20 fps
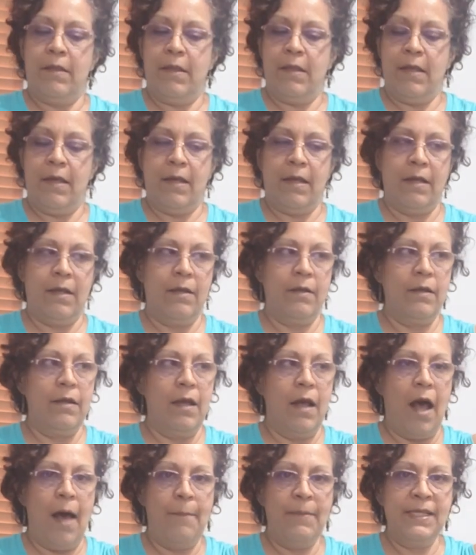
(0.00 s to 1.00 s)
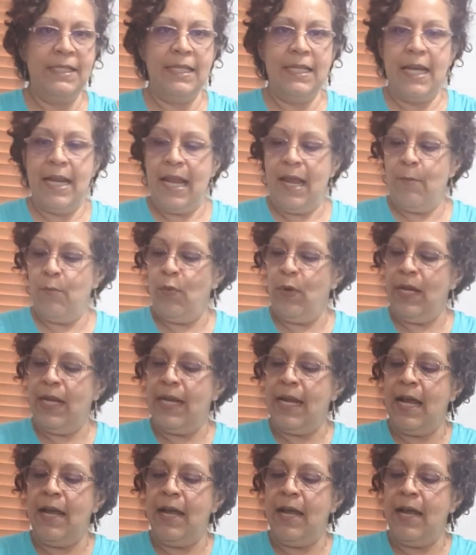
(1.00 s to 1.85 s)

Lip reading: the opposite hand, bring it